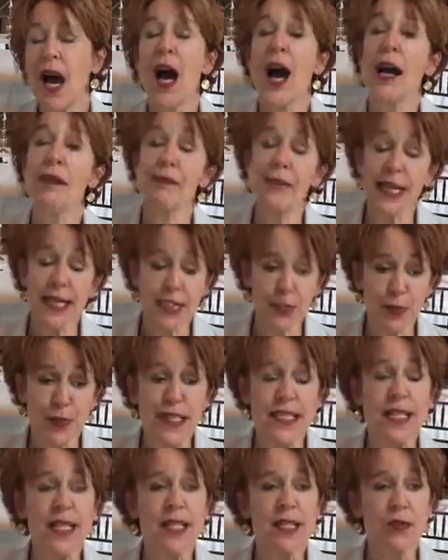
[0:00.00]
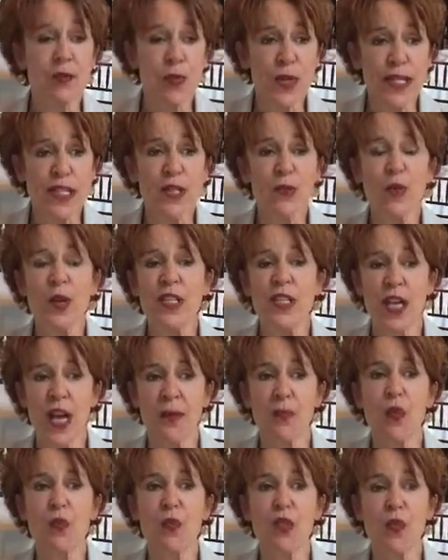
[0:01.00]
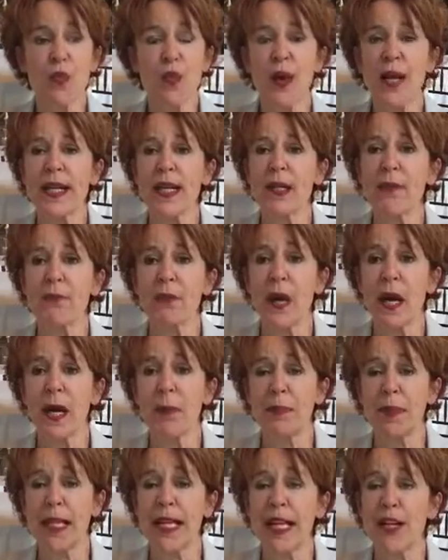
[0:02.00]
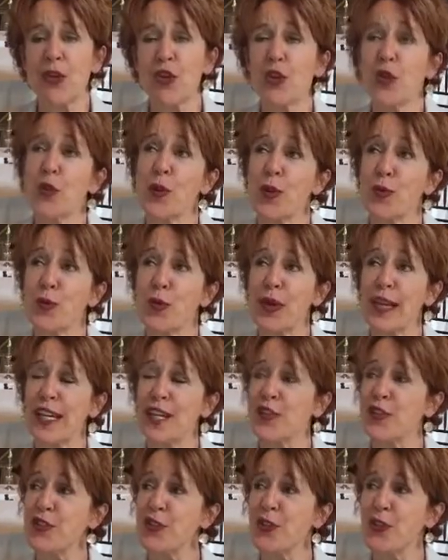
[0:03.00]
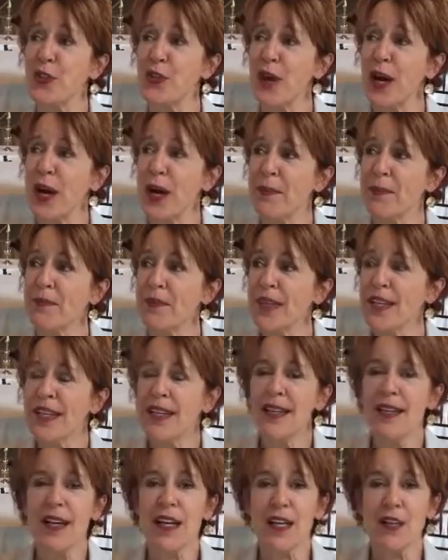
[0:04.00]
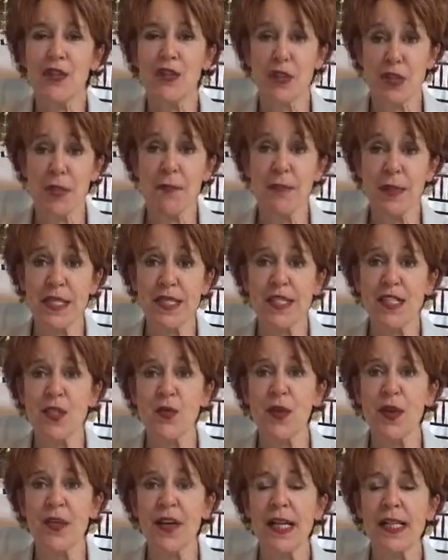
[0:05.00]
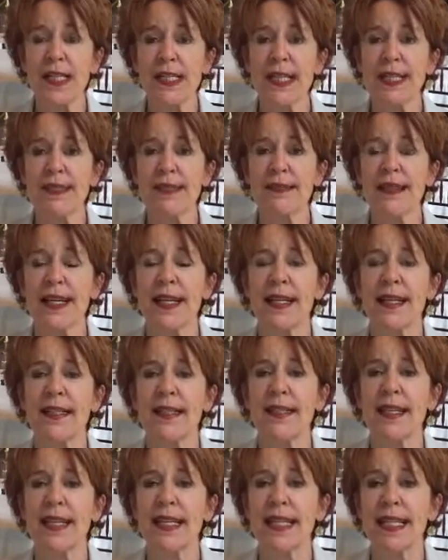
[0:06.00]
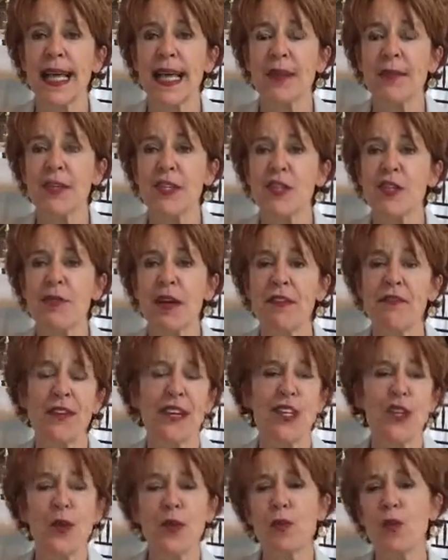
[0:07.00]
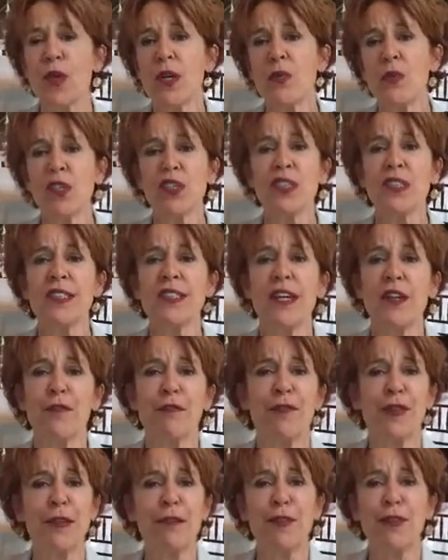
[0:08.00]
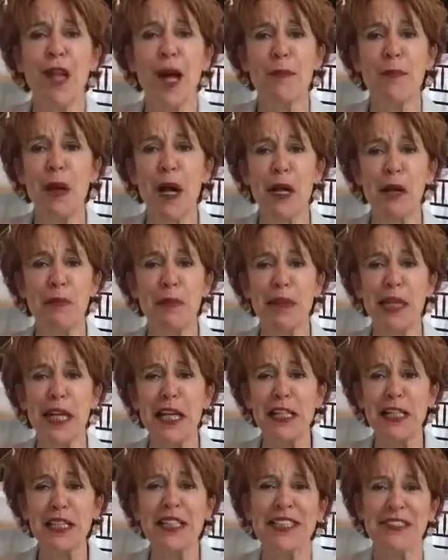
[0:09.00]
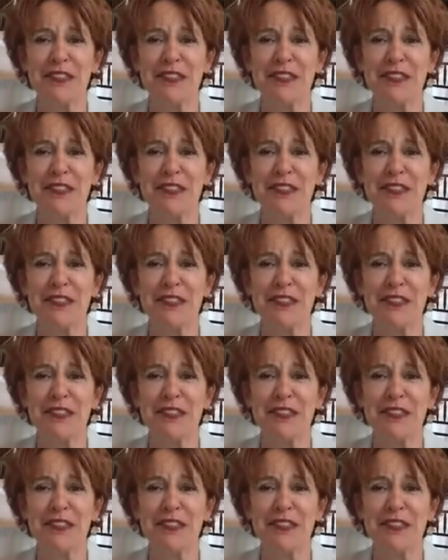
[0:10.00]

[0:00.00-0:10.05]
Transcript: Uh, yes, we did. We did one time. There was a wedding uh, planner who had wanted to um, uh, do some business with us and, and, and came into my venue. And we're, we're just not a flip flop kind of place.